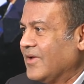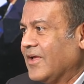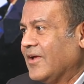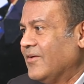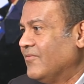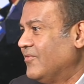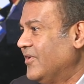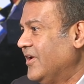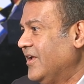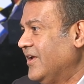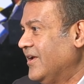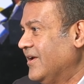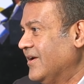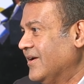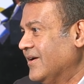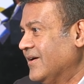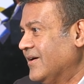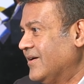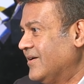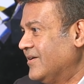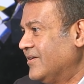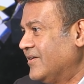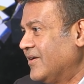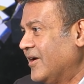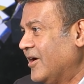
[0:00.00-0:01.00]
every
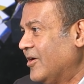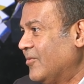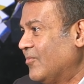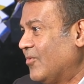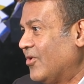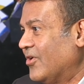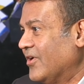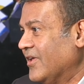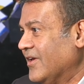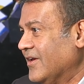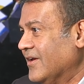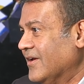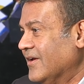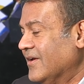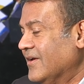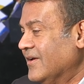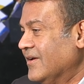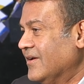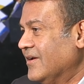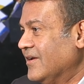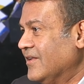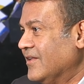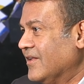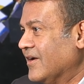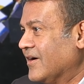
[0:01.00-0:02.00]
trade body
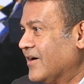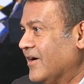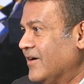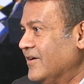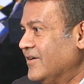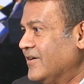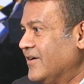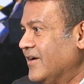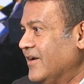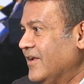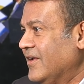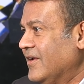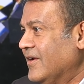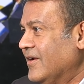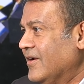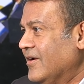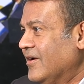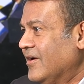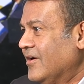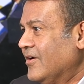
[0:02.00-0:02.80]
in the country